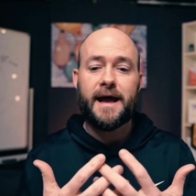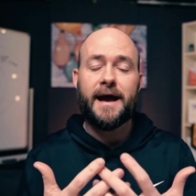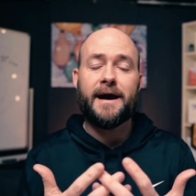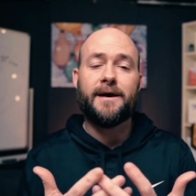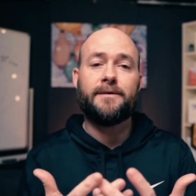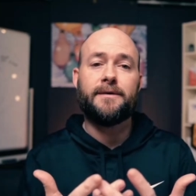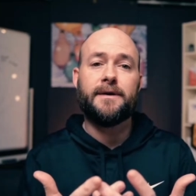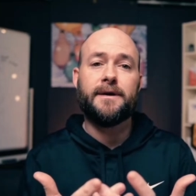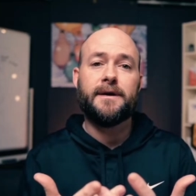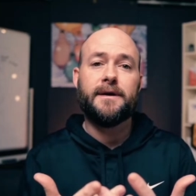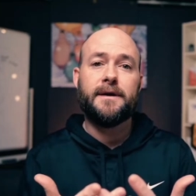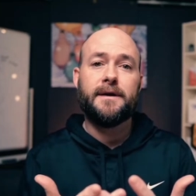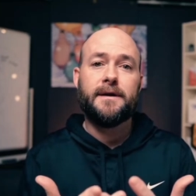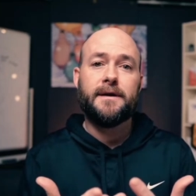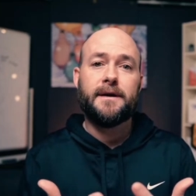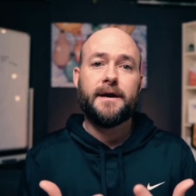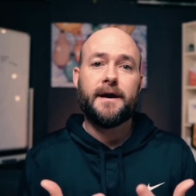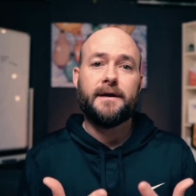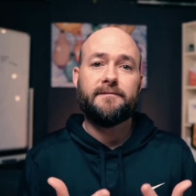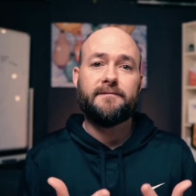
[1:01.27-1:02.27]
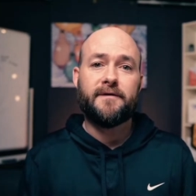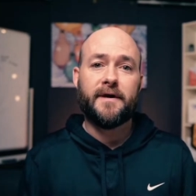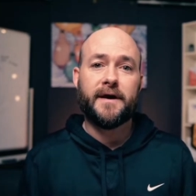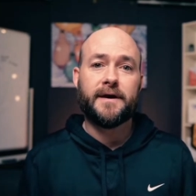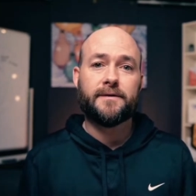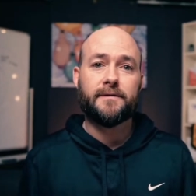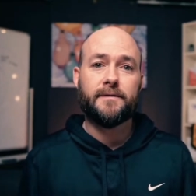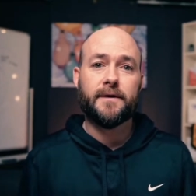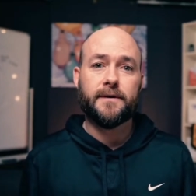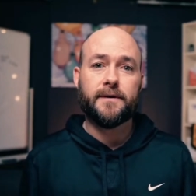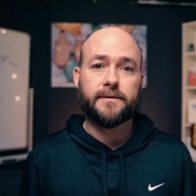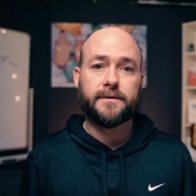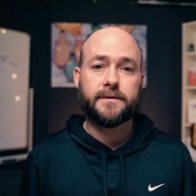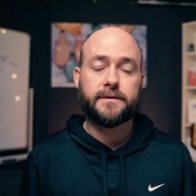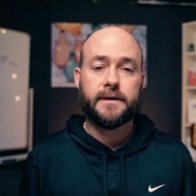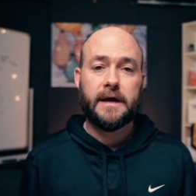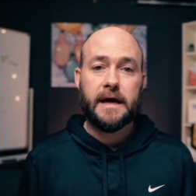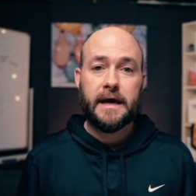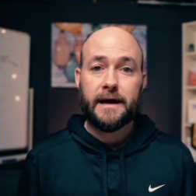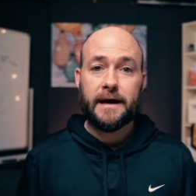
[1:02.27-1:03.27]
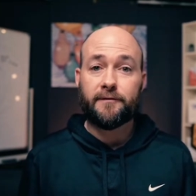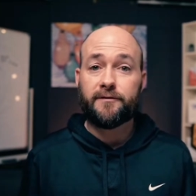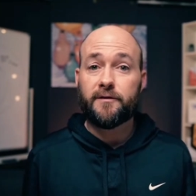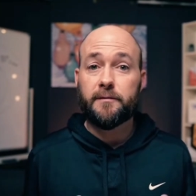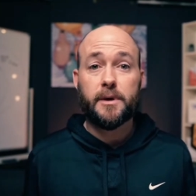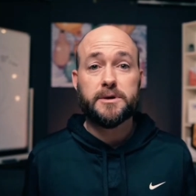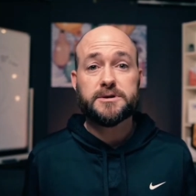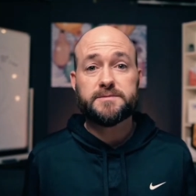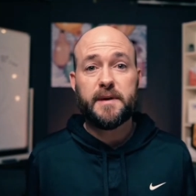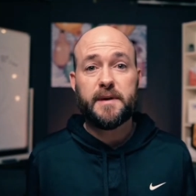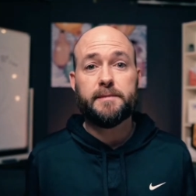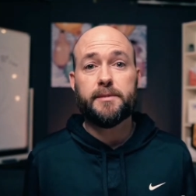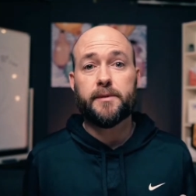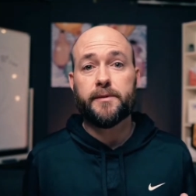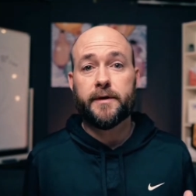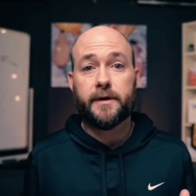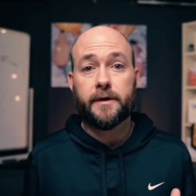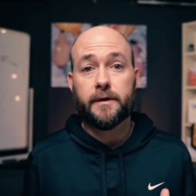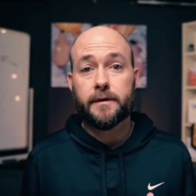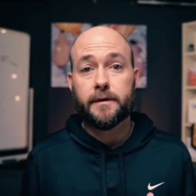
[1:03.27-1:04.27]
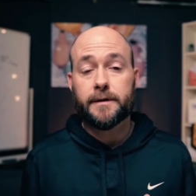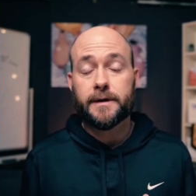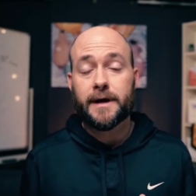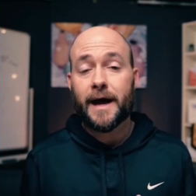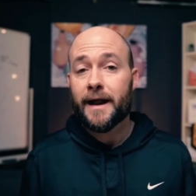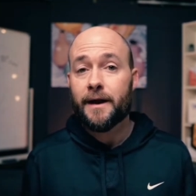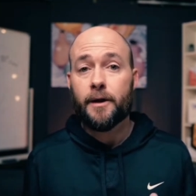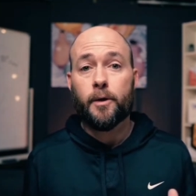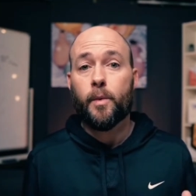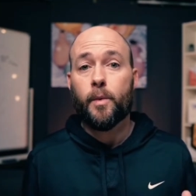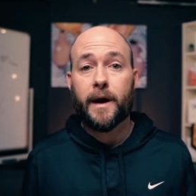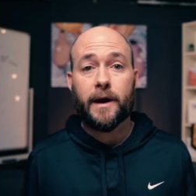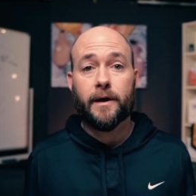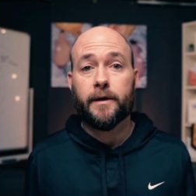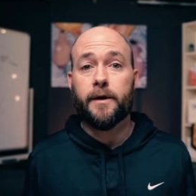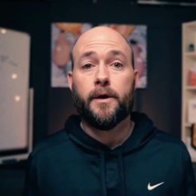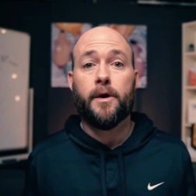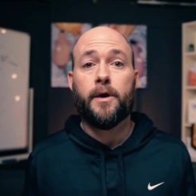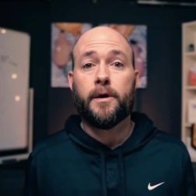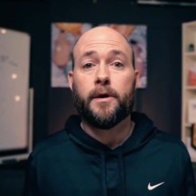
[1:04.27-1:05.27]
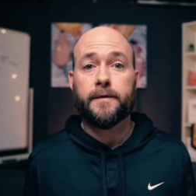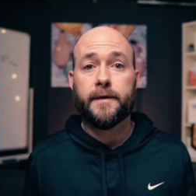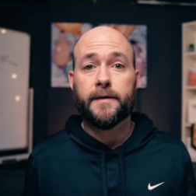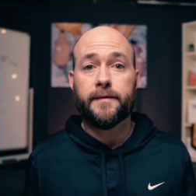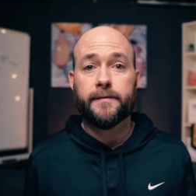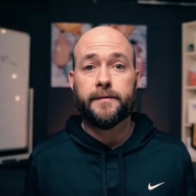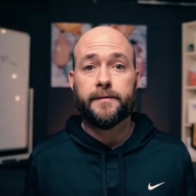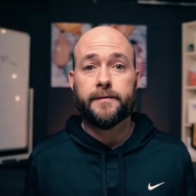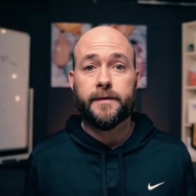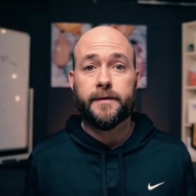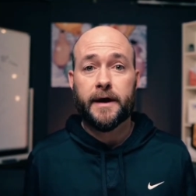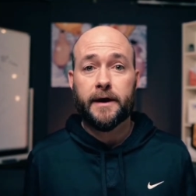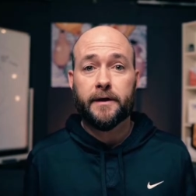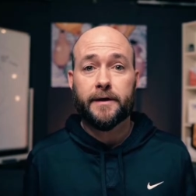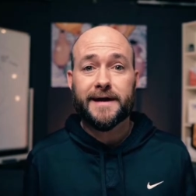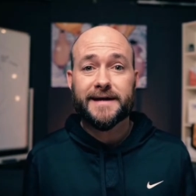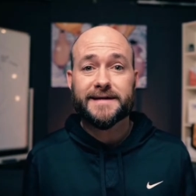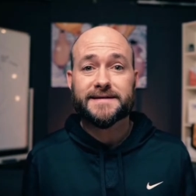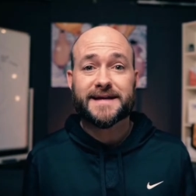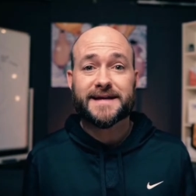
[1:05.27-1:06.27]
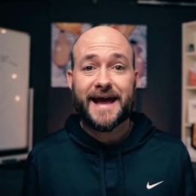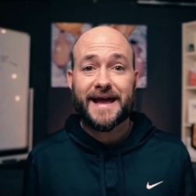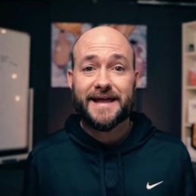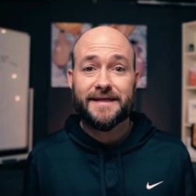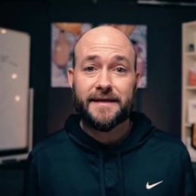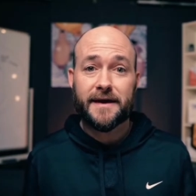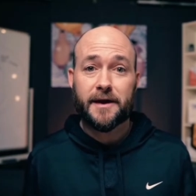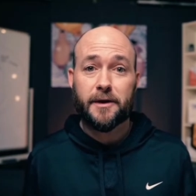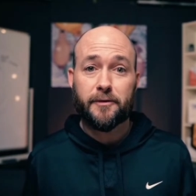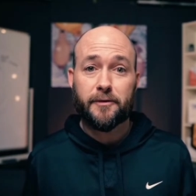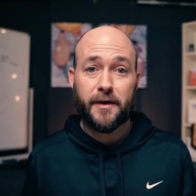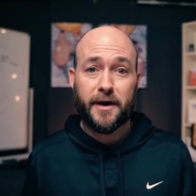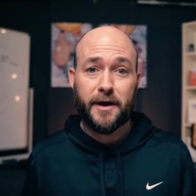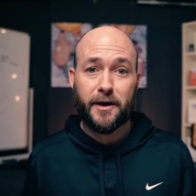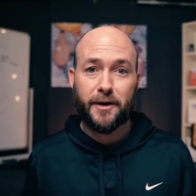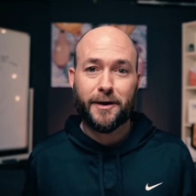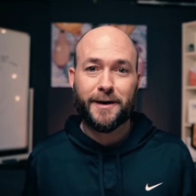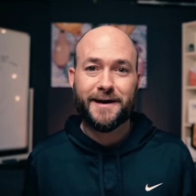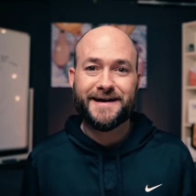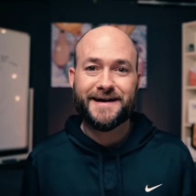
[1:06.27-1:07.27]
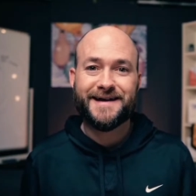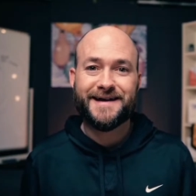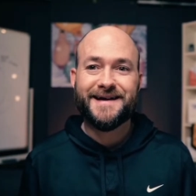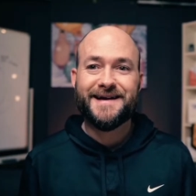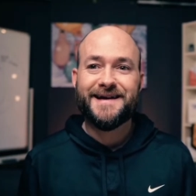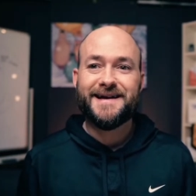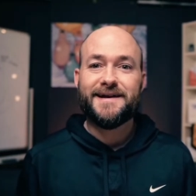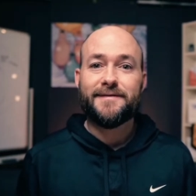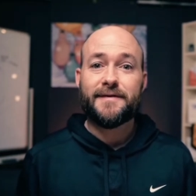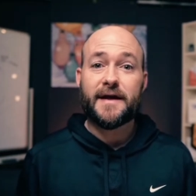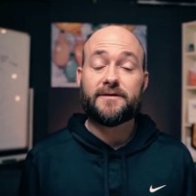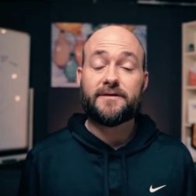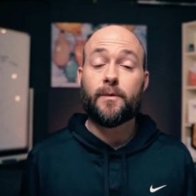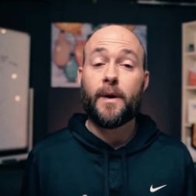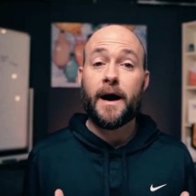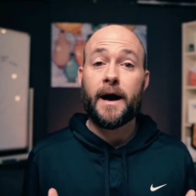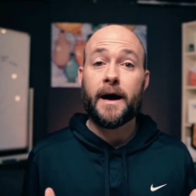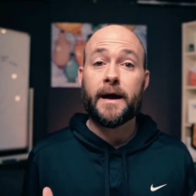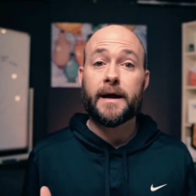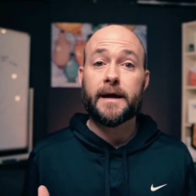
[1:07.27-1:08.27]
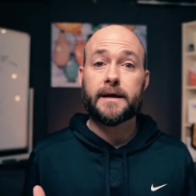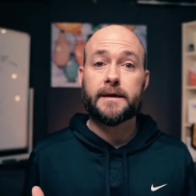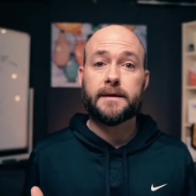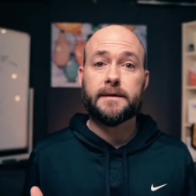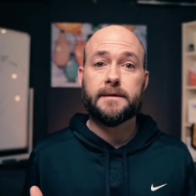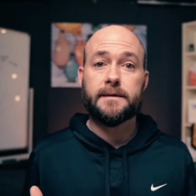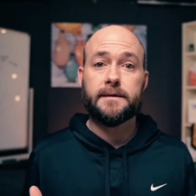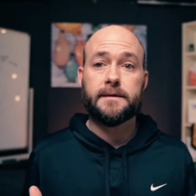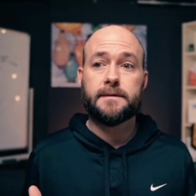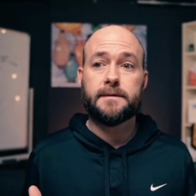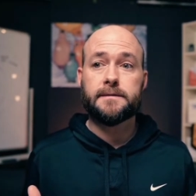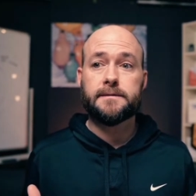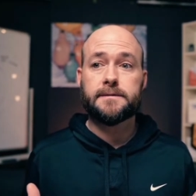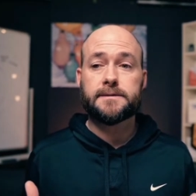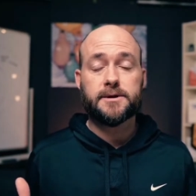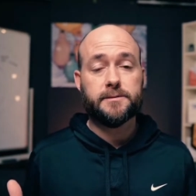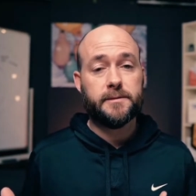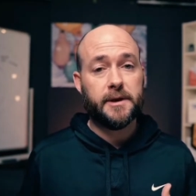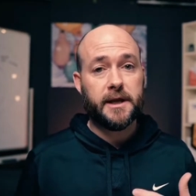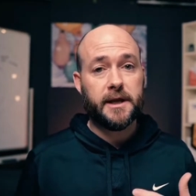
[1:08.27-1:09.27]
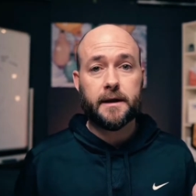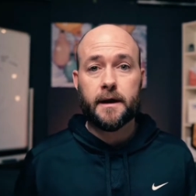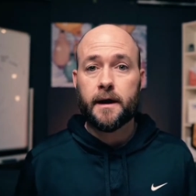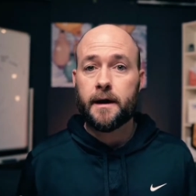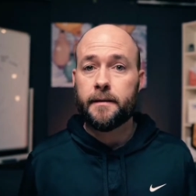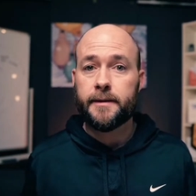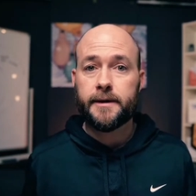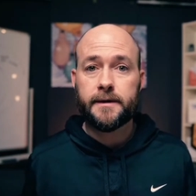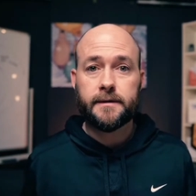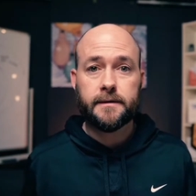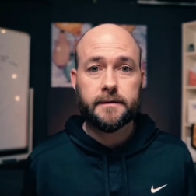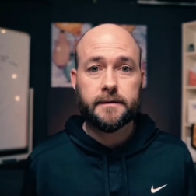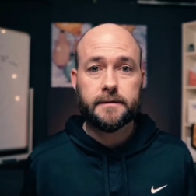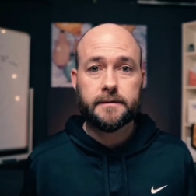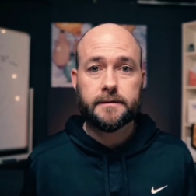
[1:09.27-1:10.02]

out and find growth. Now, for most people, they're not aware at all that there is a there there. That's why in so many common